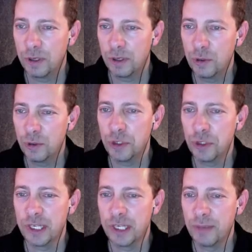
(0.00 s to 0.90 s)
Who's
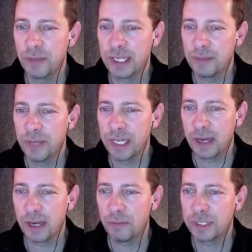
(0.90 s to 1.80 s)
using it to make some
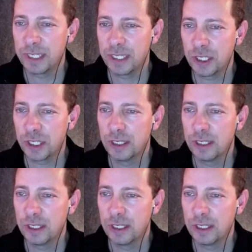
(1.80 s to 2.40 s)
income, potentially?